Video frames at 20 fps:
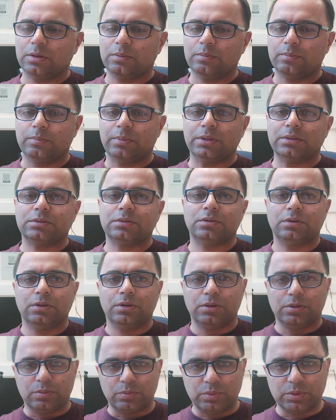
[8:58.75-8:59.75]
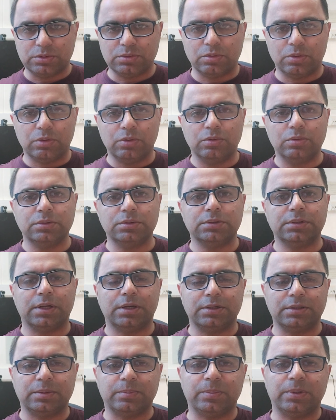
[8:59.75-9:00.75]
But withhold
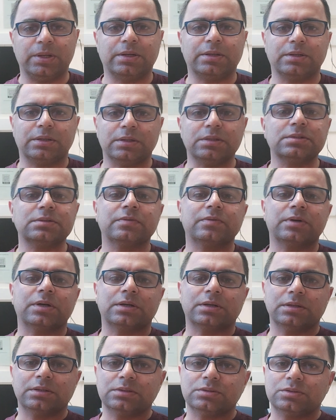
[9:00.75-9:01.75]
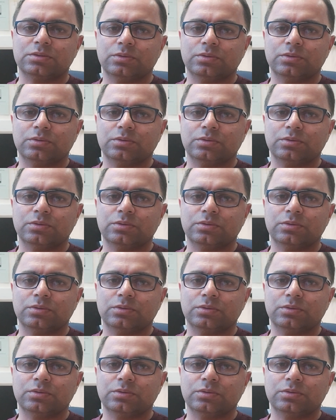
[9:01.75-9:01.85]
antiplatelets for at least